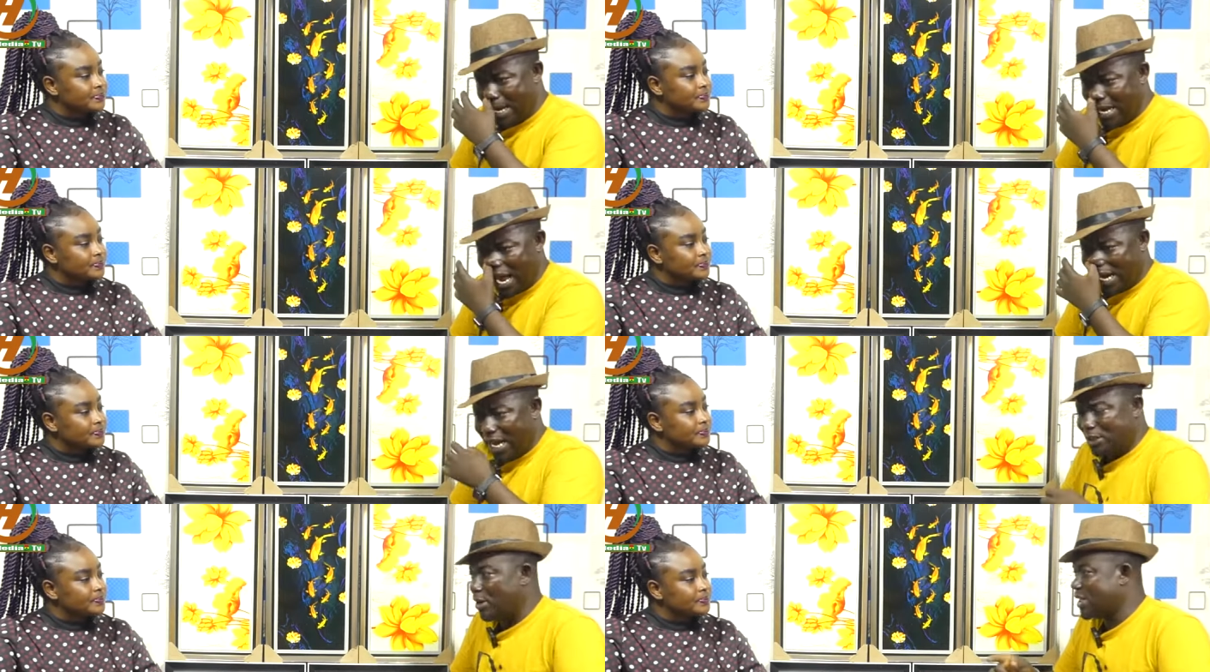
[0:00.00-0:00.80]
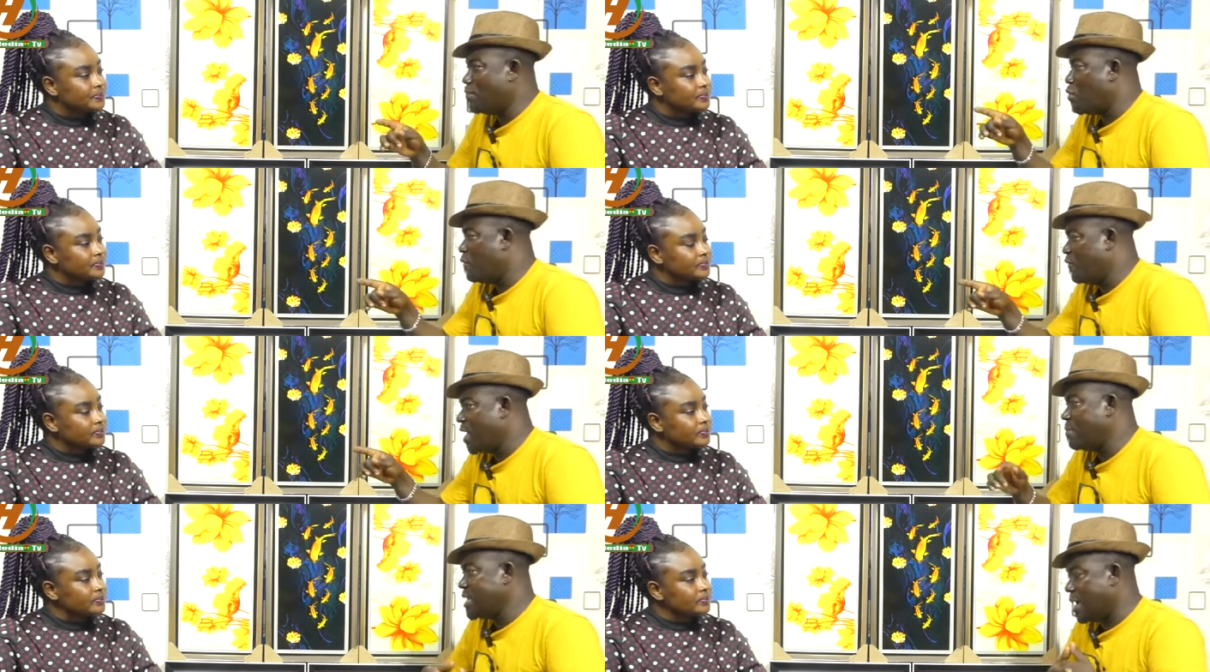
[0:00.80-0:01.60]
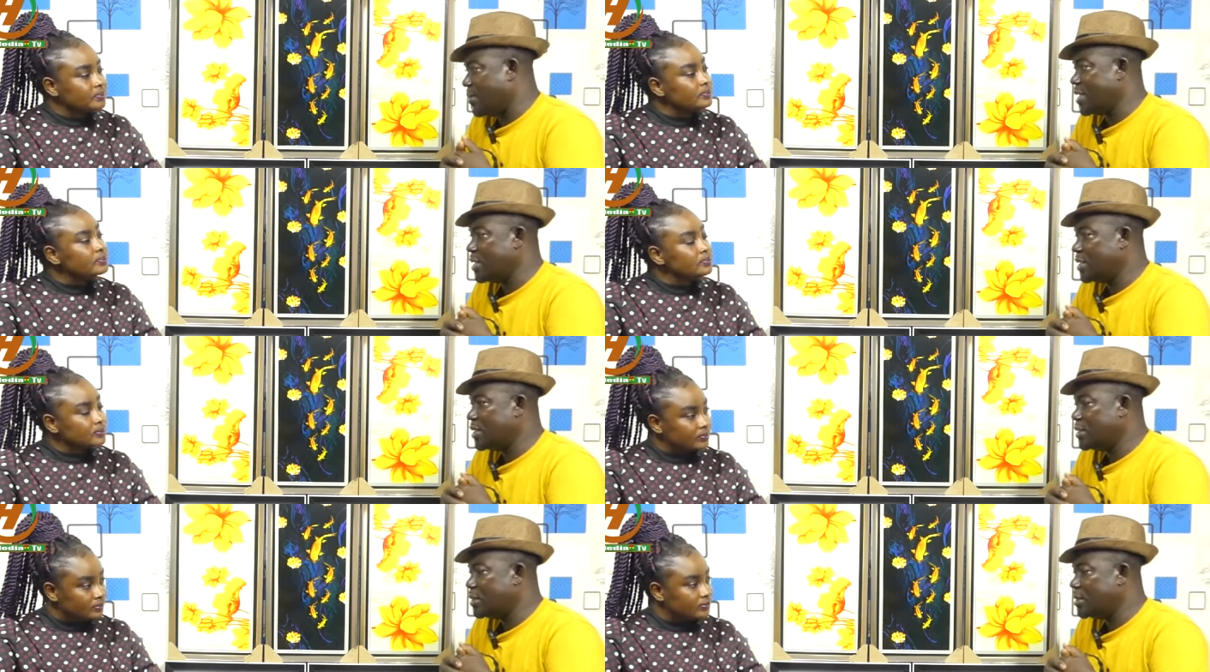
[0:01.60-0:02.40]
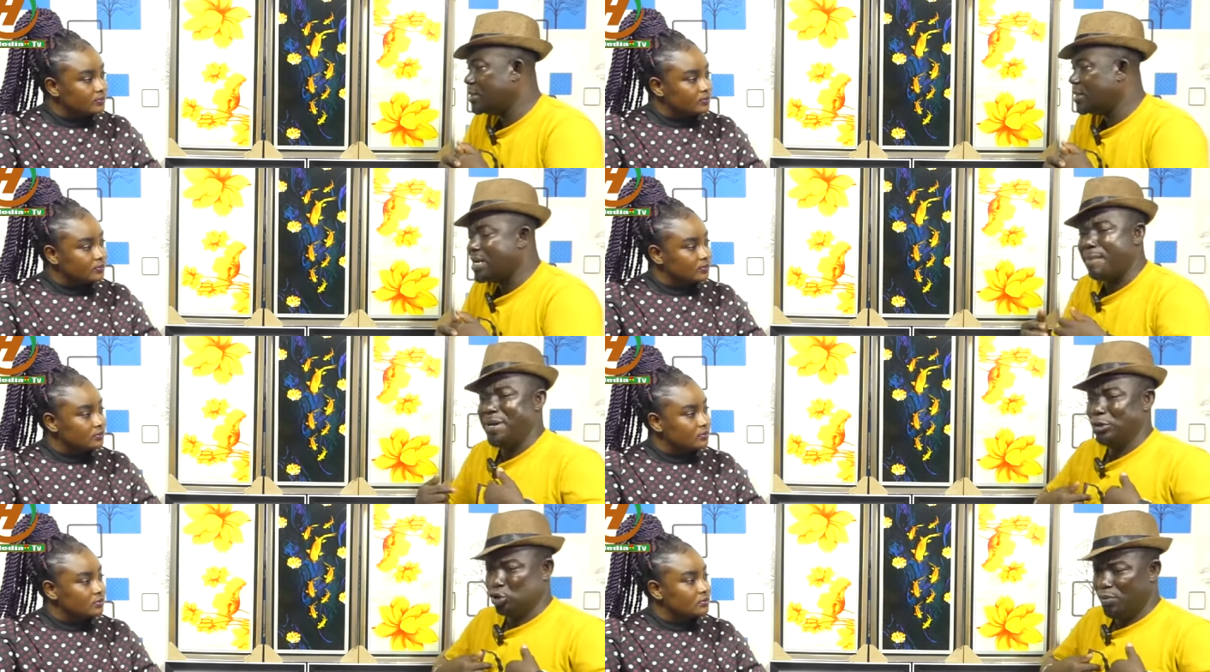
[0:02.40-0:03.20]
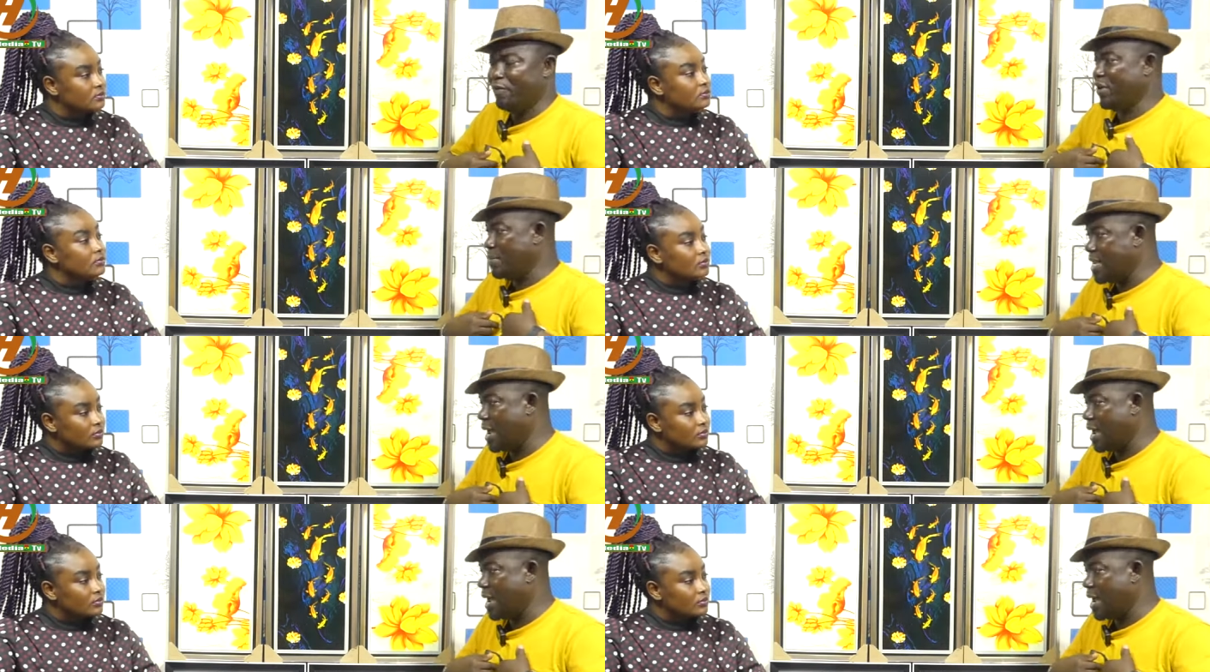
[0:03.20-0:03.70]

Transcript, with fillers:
Speaker 1: Eliakas was a mom frame with Yammy. Namen so in frame